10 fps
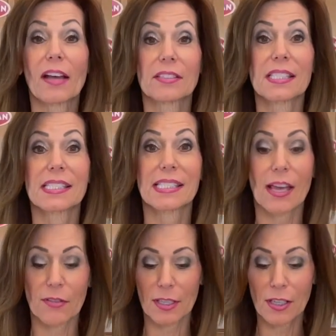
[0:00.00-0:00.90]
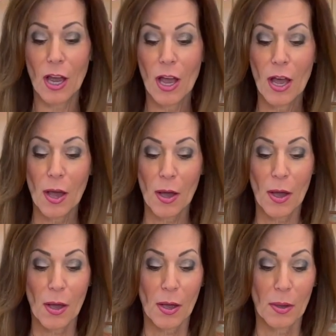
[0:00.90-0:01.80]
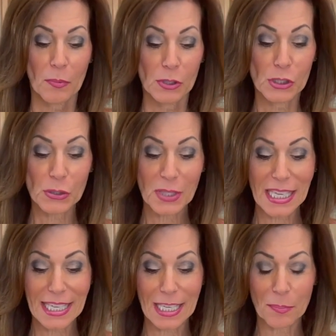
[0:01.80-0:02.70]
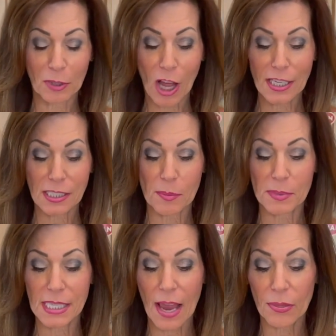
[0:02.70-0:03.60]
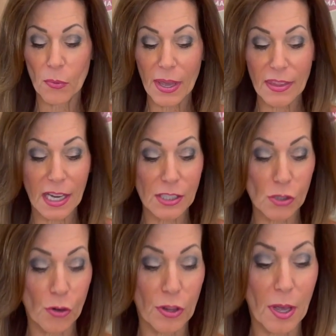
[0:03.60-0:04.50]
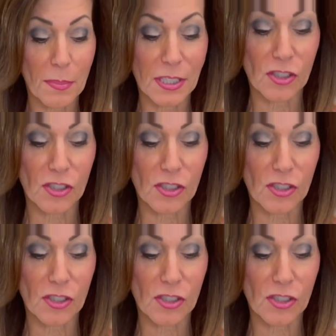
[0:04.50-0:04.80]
7 zucchini blossoms, and the way that I store them is